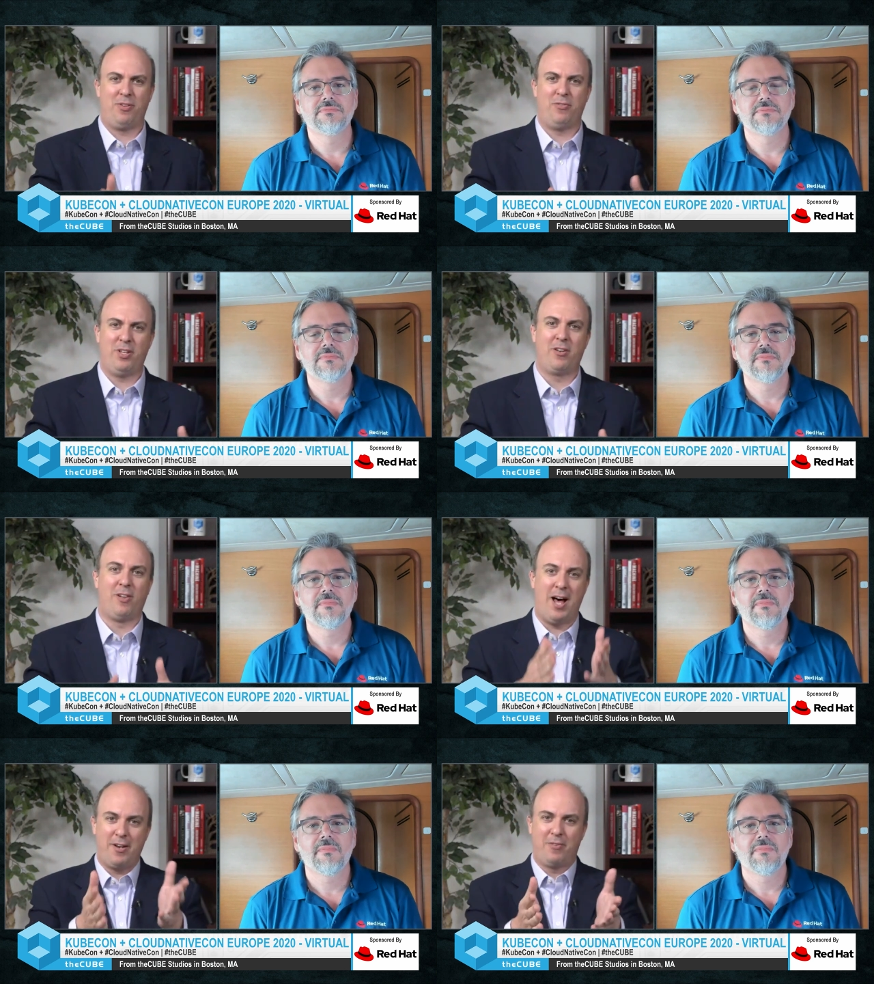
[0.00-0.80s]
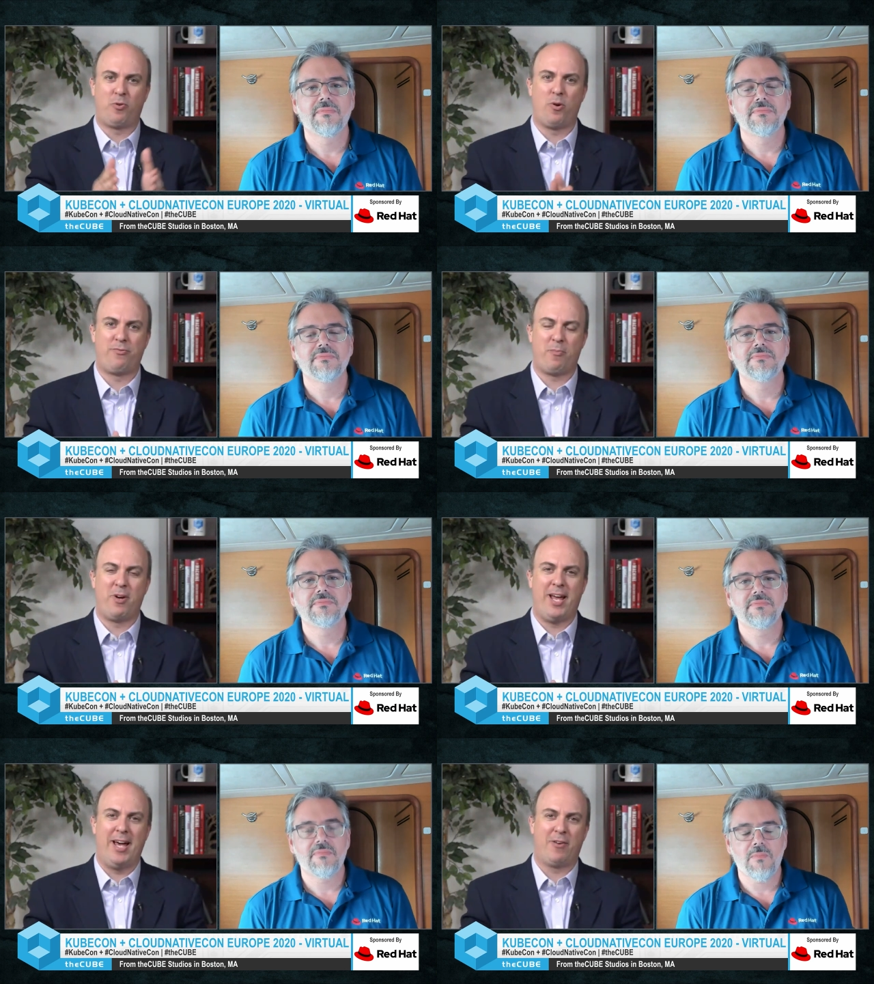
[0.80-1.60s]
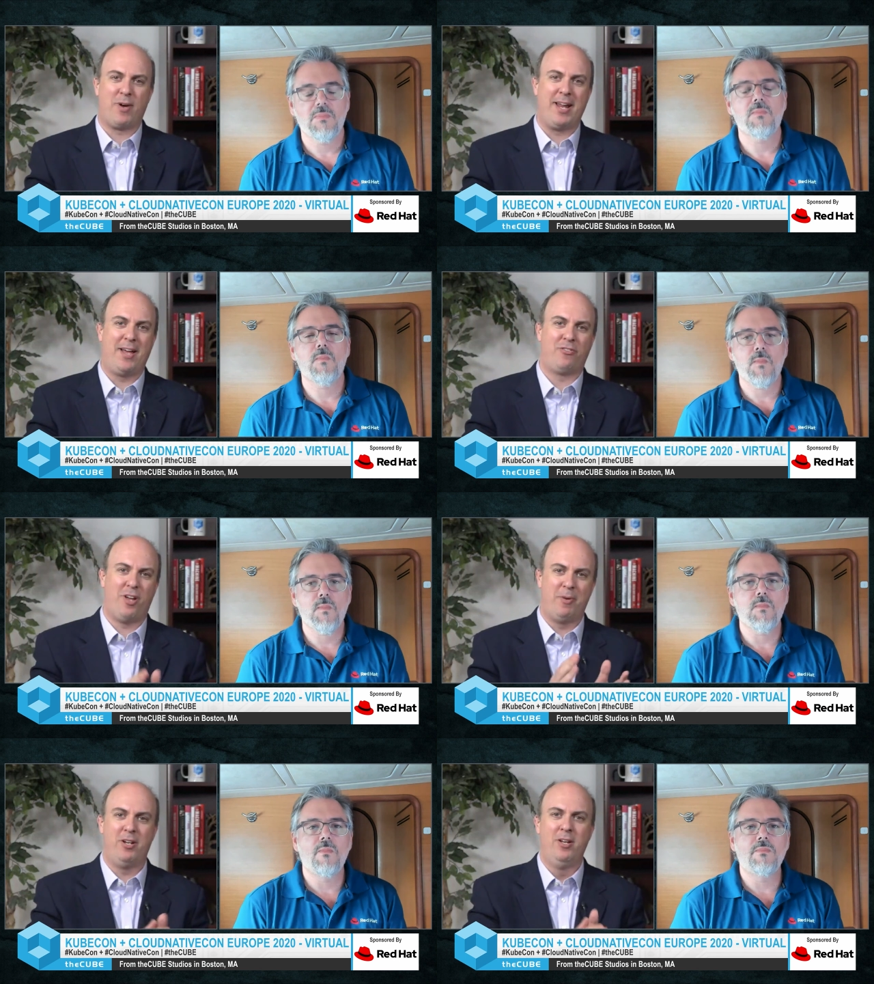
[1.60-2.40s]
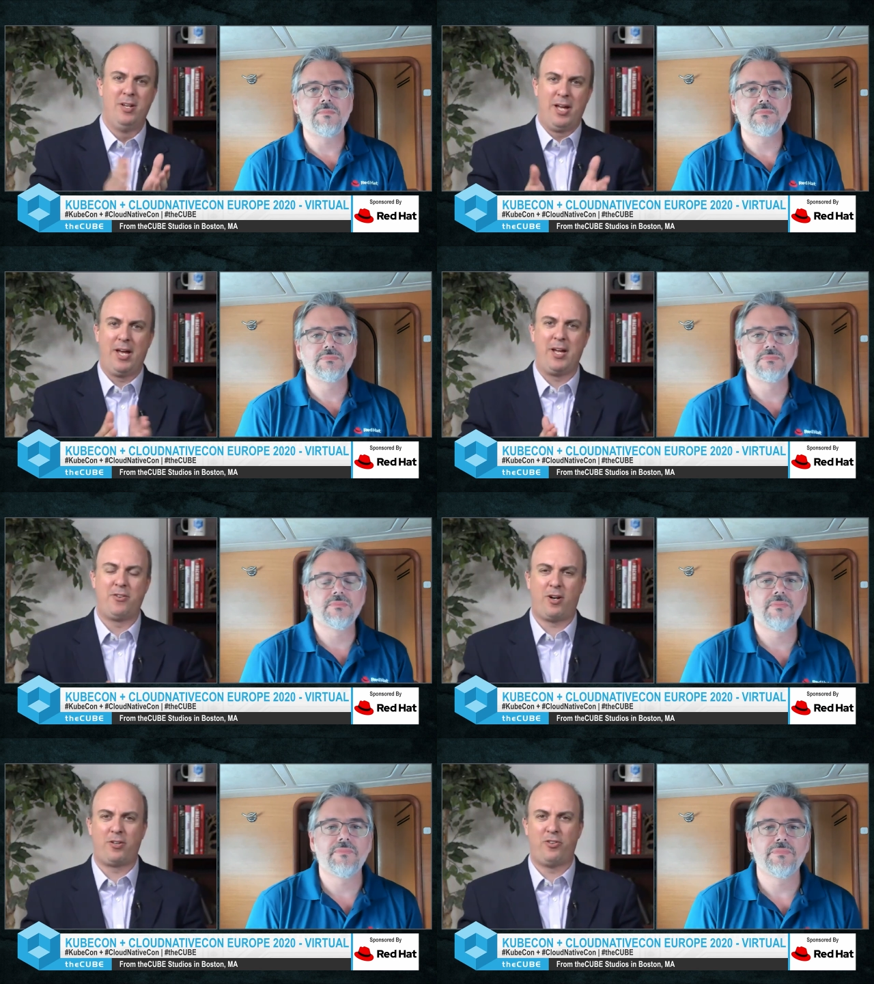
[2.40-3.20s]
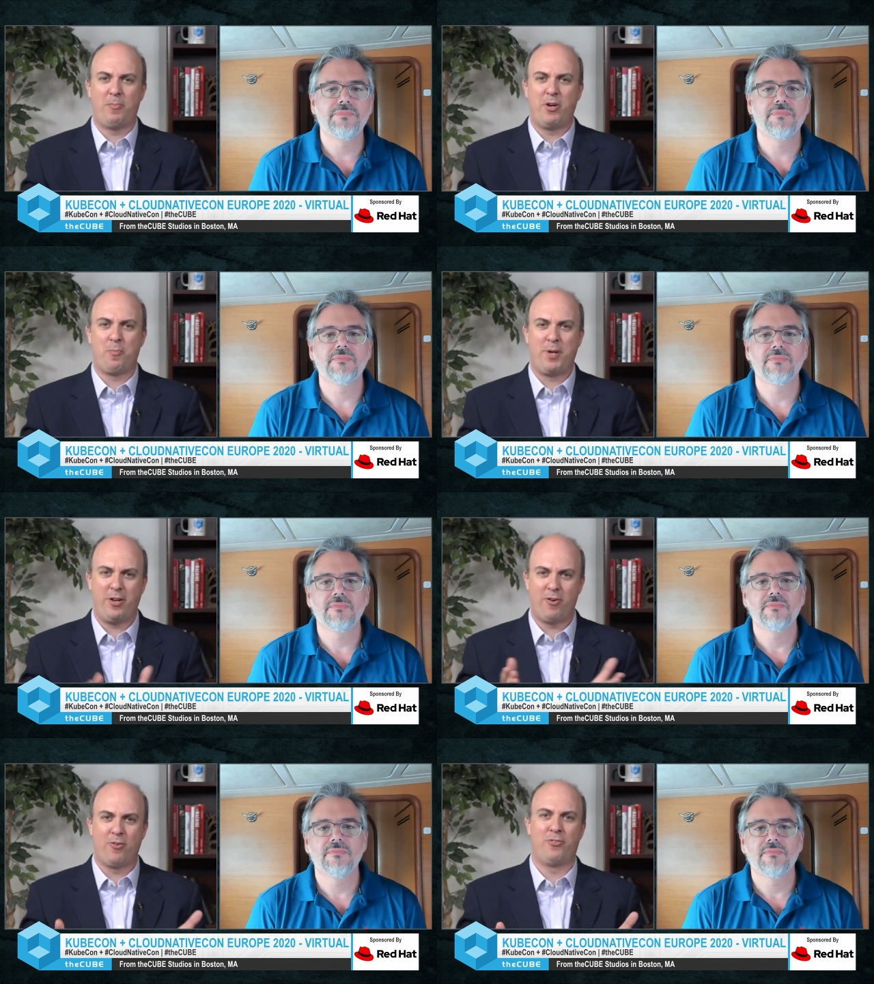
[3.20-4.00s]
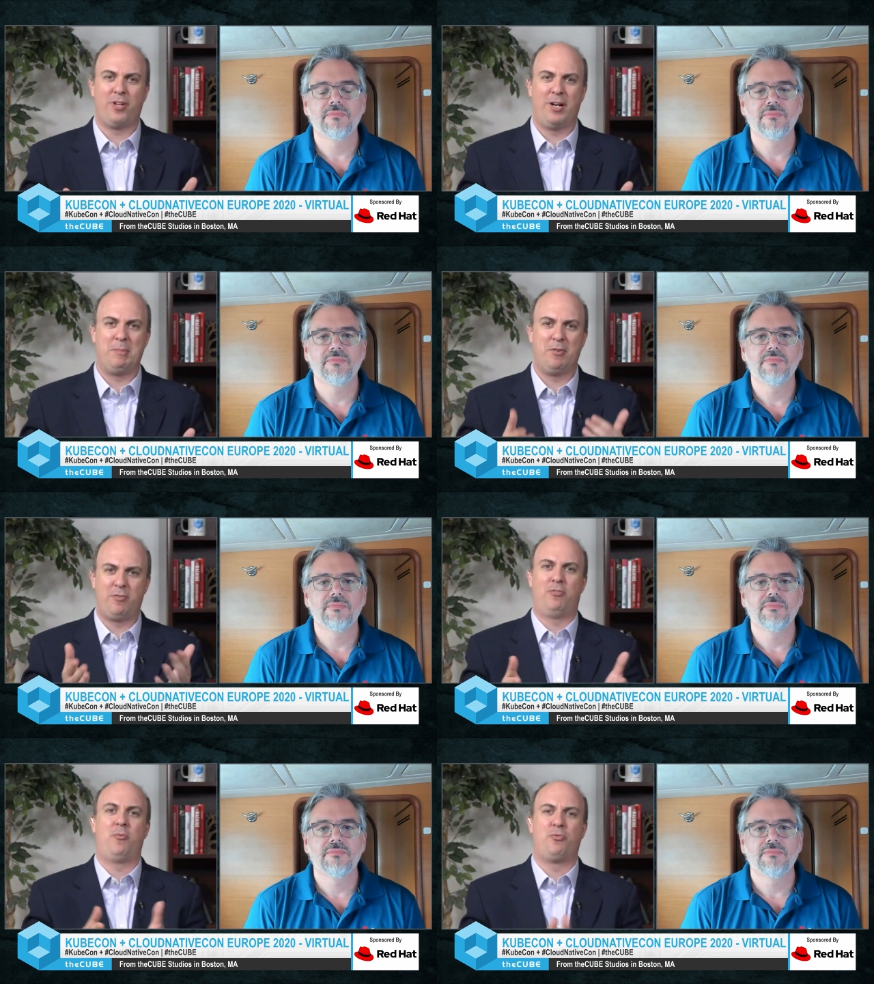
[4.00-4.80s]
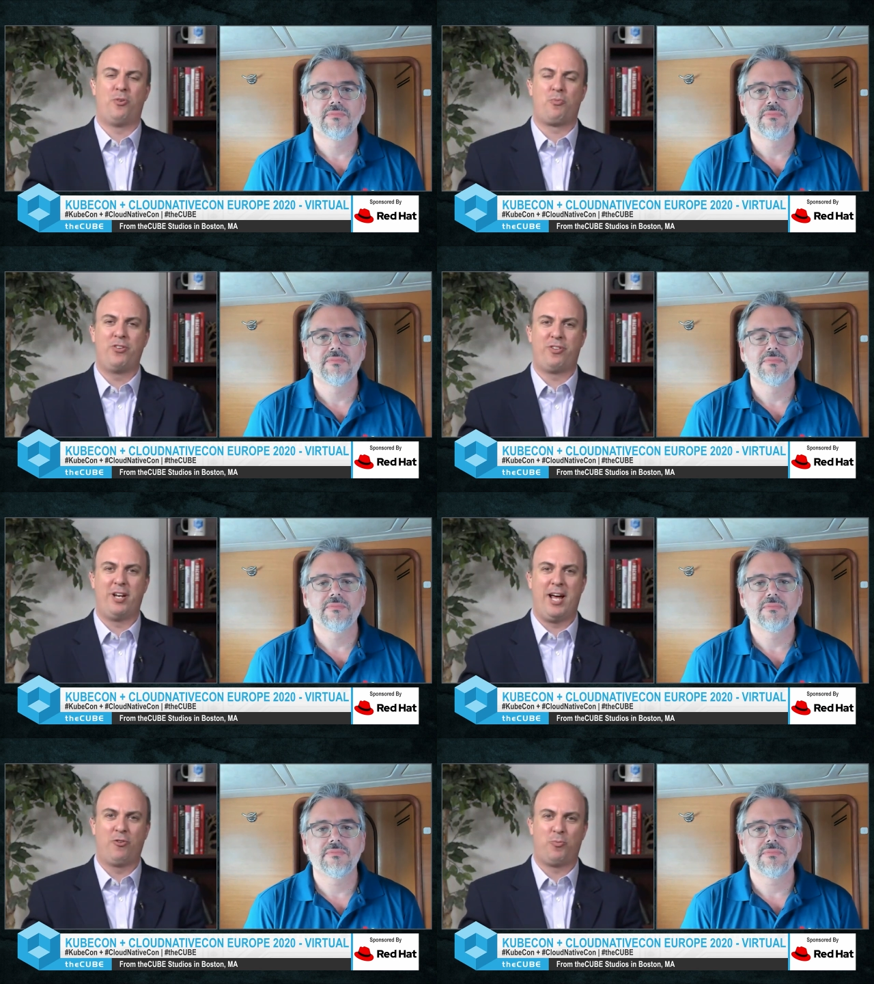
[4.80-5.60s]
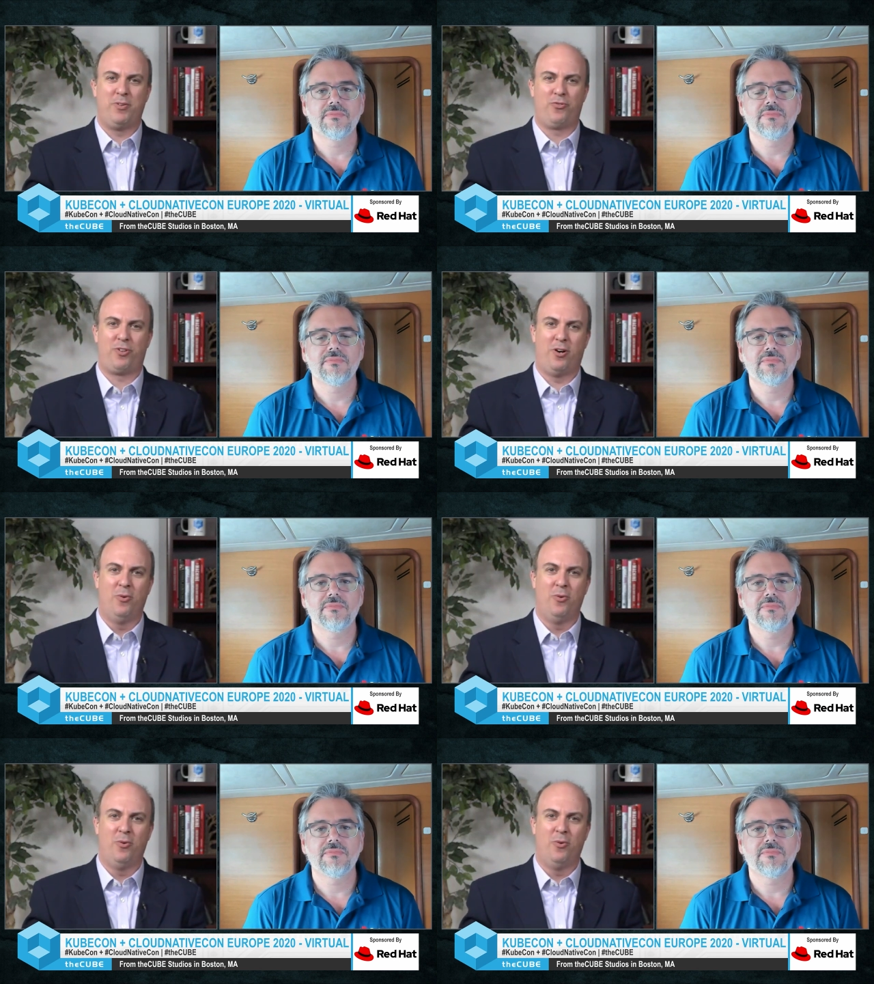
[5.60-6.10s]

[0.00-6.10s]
Speaker 1: Seen a lot, of course, from Red Hat at Red Hat Summit, and talked to some of your peers, some recent announcements.